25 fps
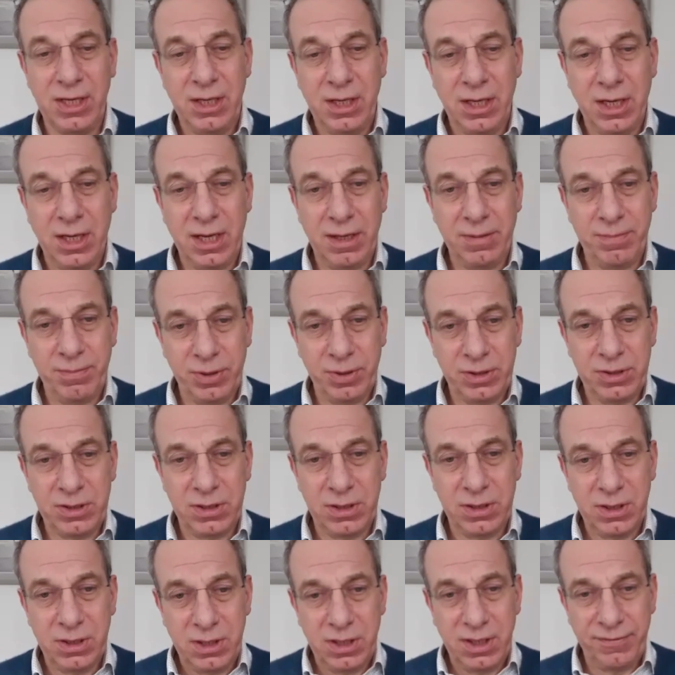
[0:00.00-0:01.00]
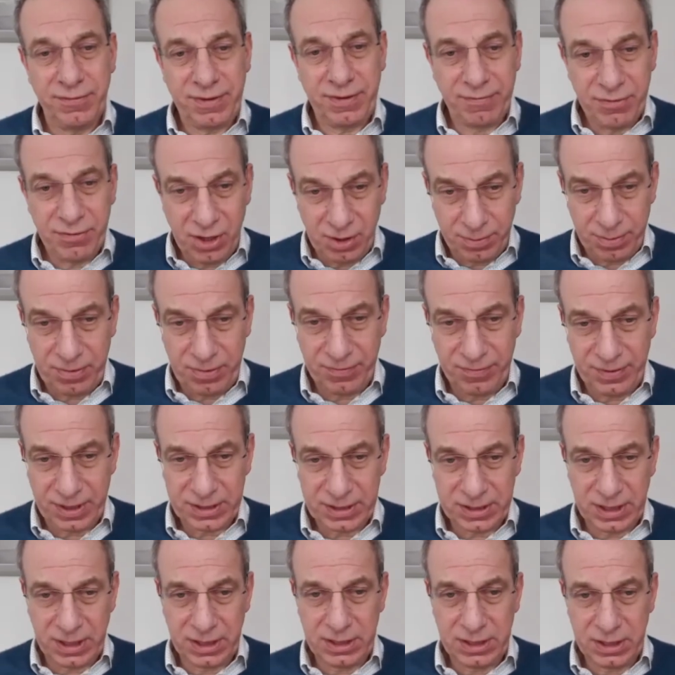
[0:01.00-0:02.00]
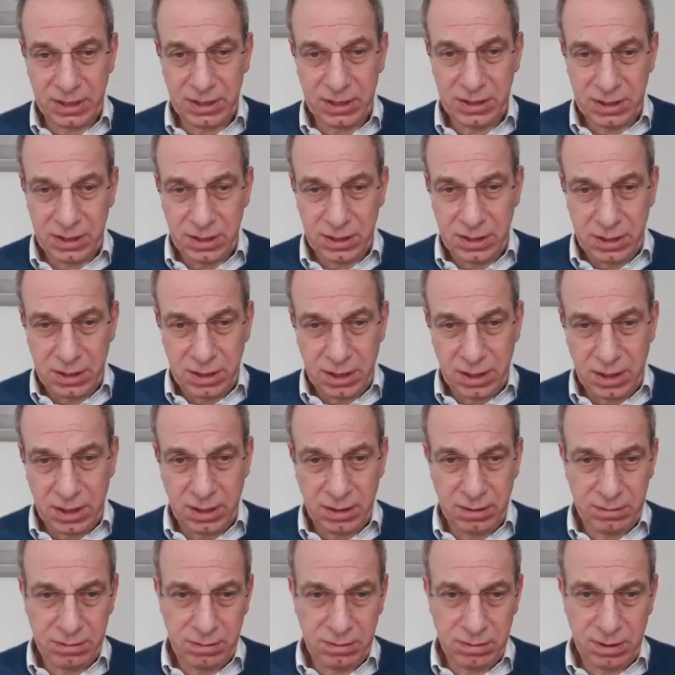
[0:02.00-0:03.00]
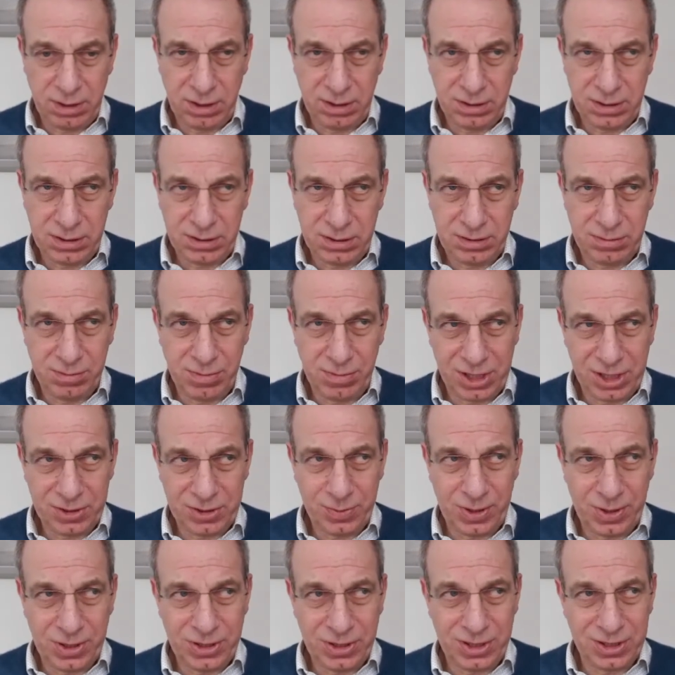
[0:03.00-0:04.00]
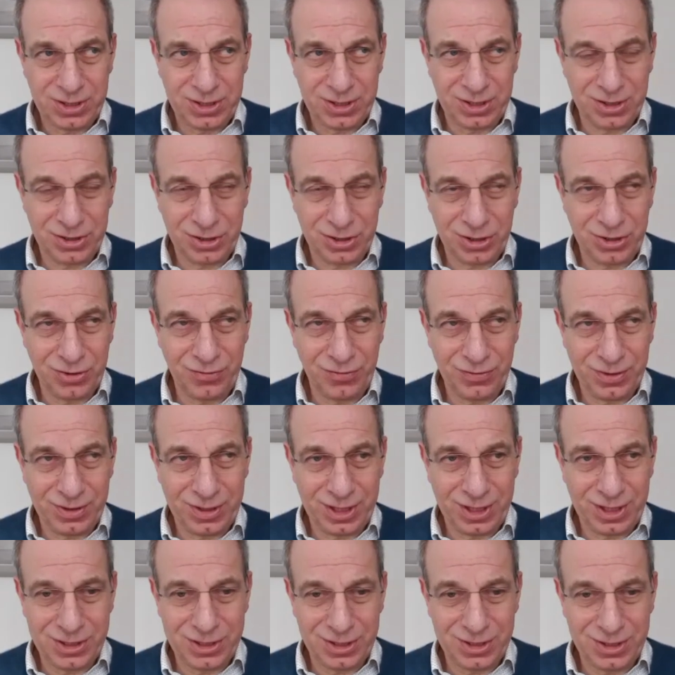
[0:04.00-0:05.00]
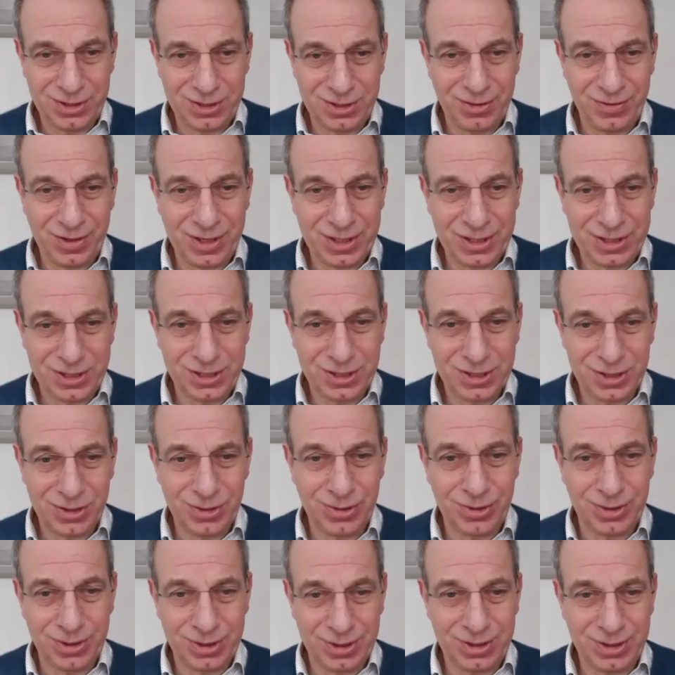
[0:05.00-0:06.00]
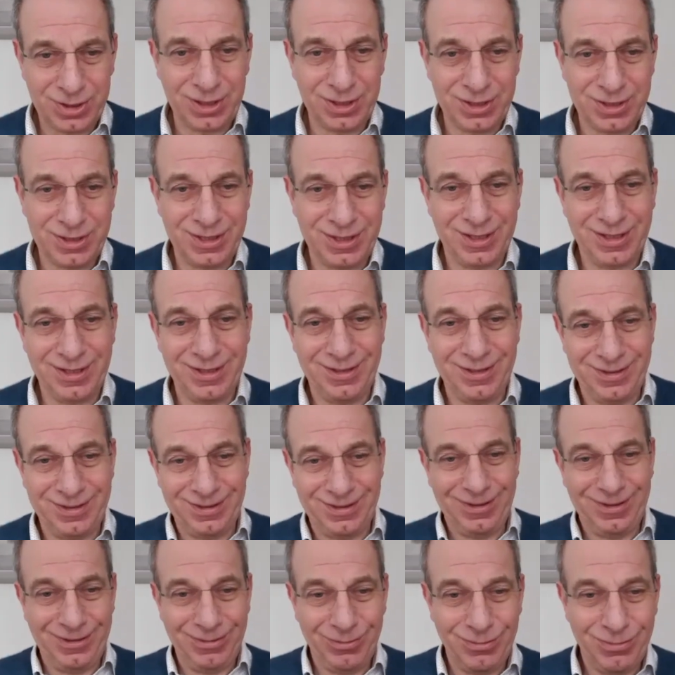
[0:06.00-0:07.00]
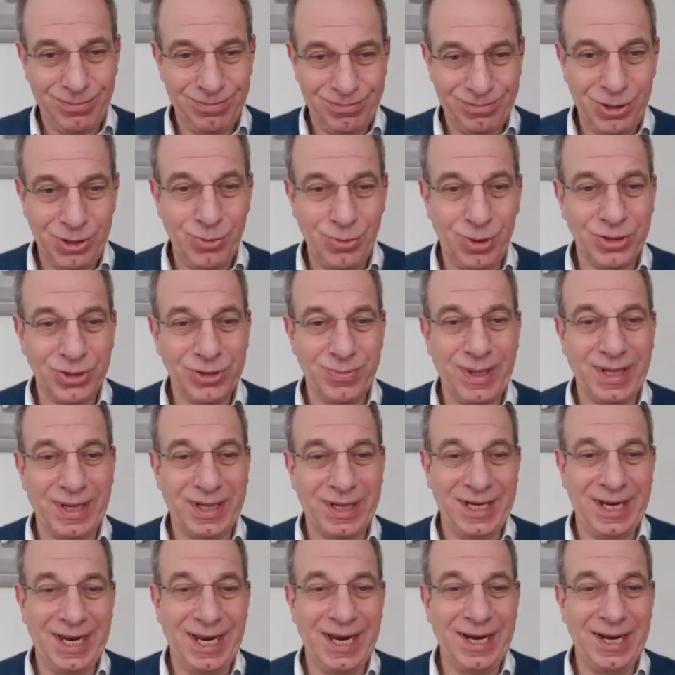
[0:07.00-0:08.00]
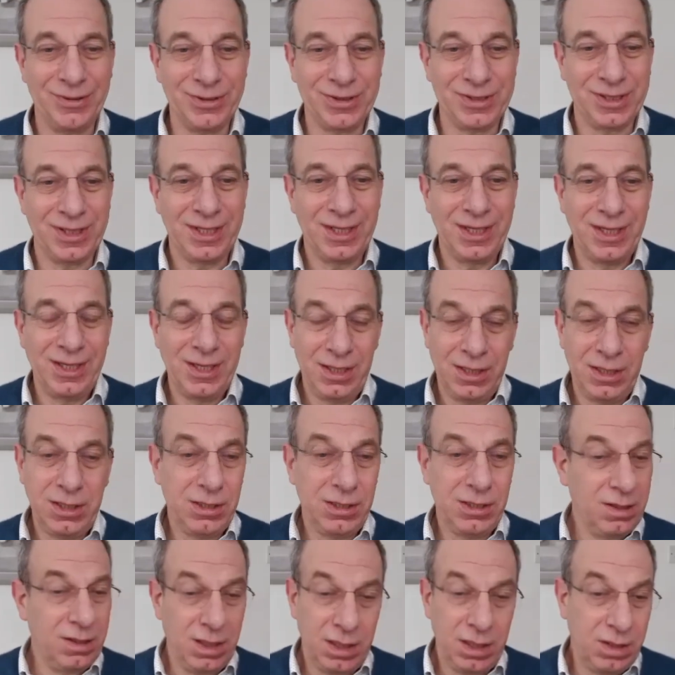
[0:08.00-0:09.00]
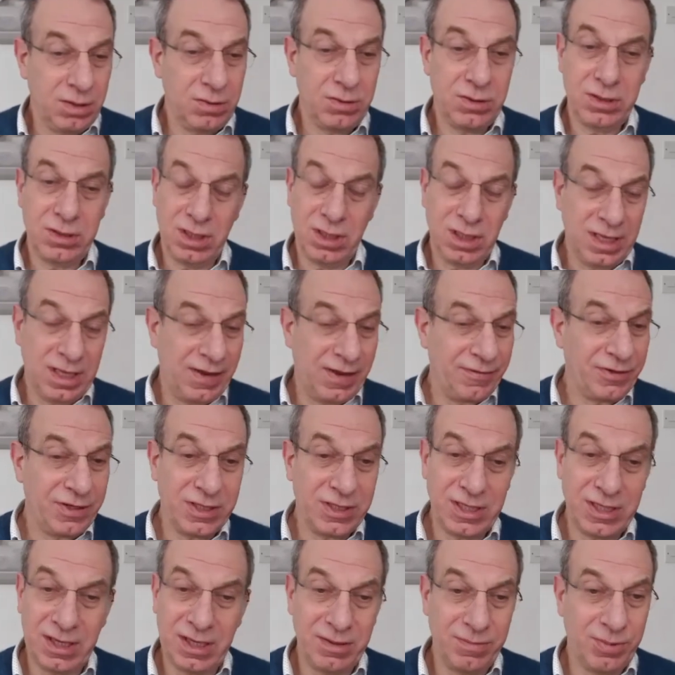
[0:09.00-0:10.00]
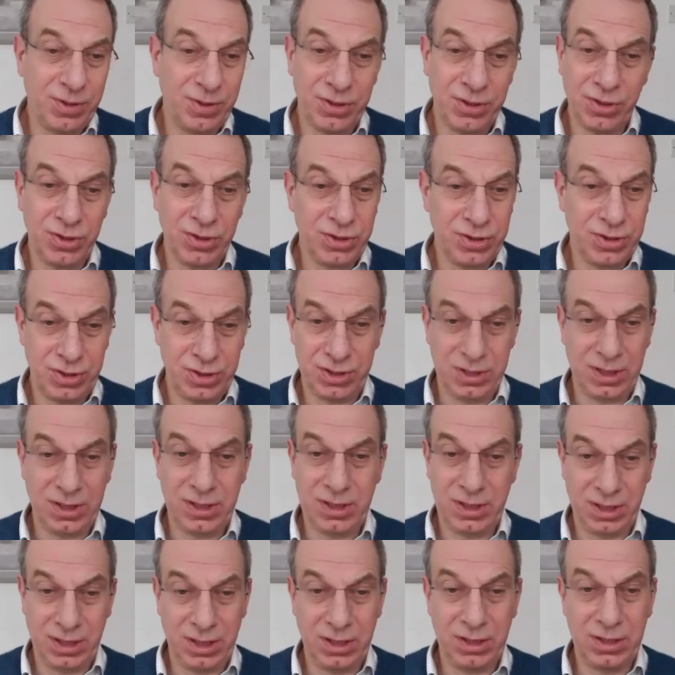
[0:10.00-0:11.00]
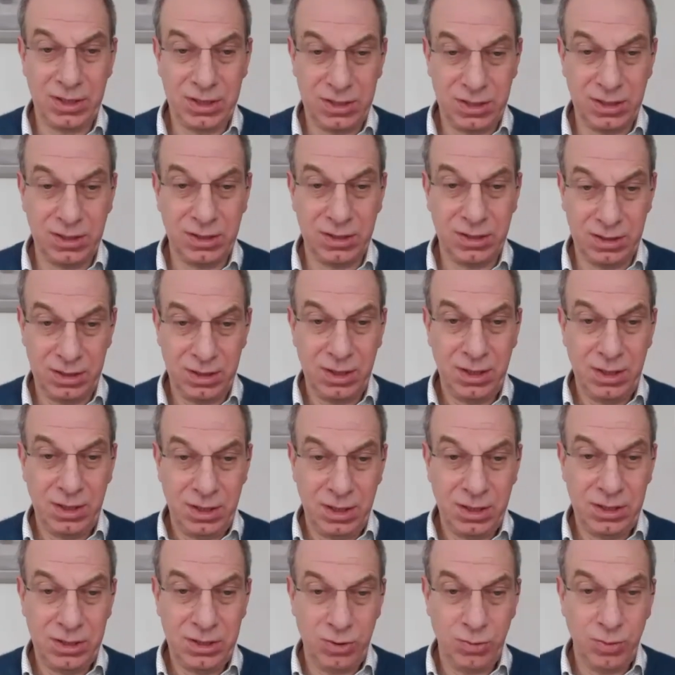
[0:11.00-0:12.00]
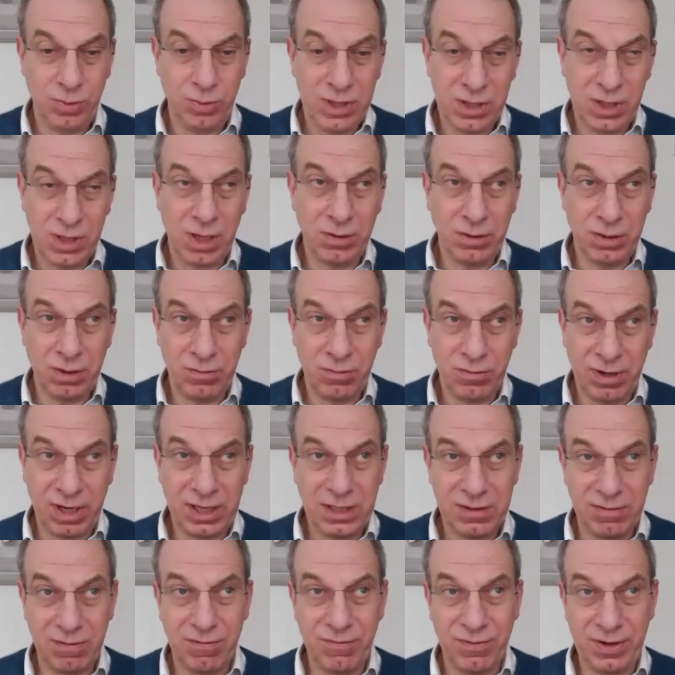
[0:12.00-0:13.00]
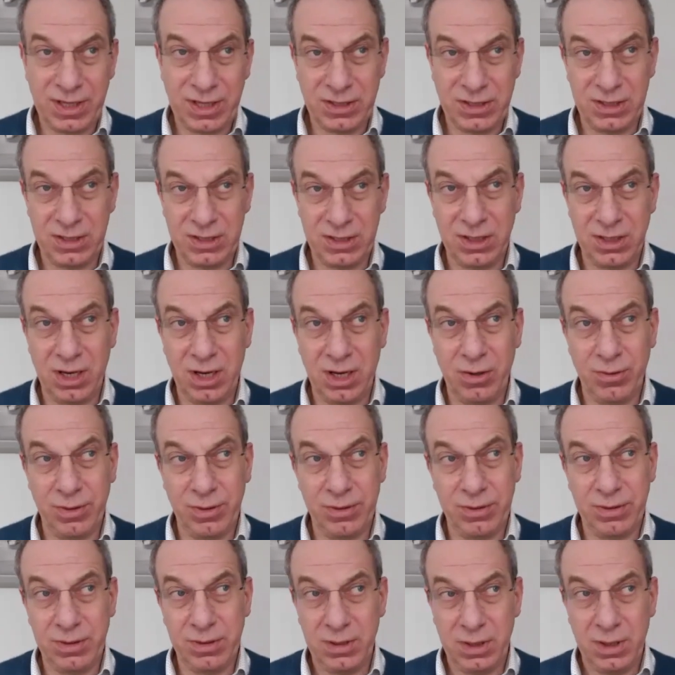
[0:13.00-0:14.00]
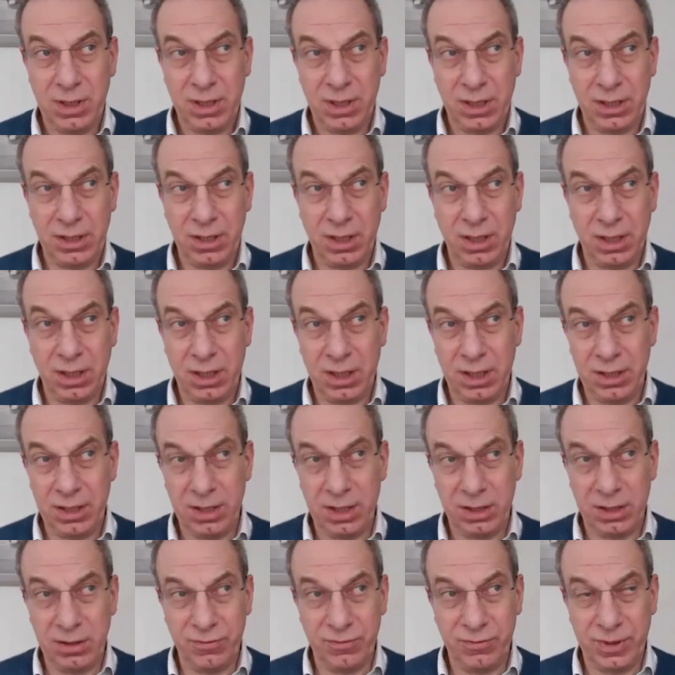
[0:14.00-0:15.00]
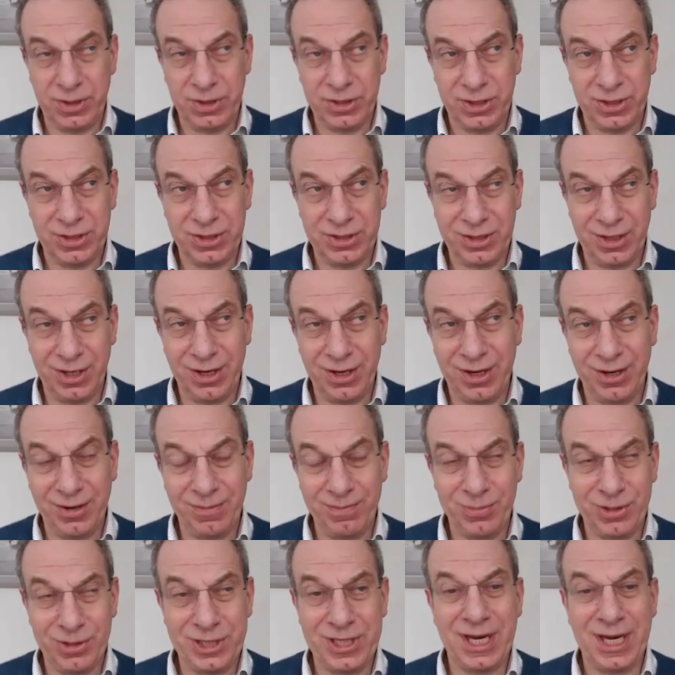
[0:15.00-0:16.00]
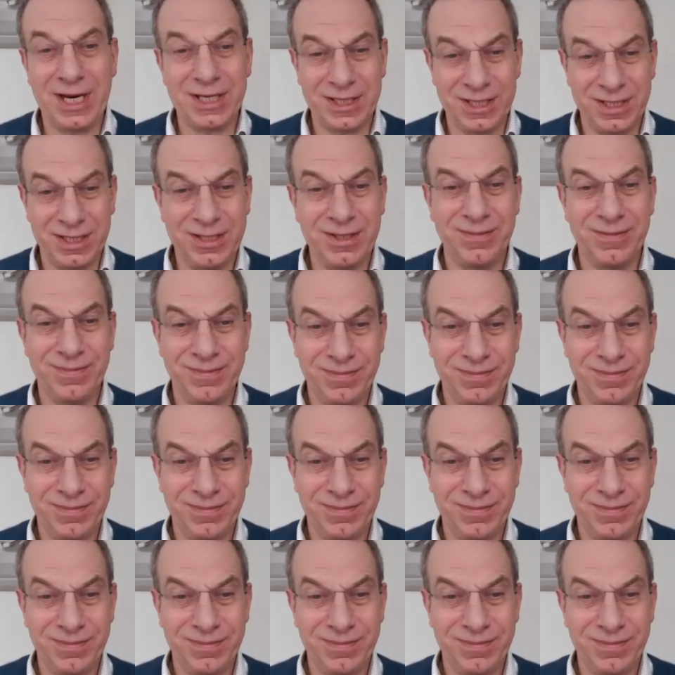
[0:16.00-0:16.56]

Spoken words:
But if they've not been vaccinated, and it's my experience, it's the sort of kids at university and school that you want back in the house, you still have to take precautions, I think, until we know the rate of infection is low and our loved ones are protected.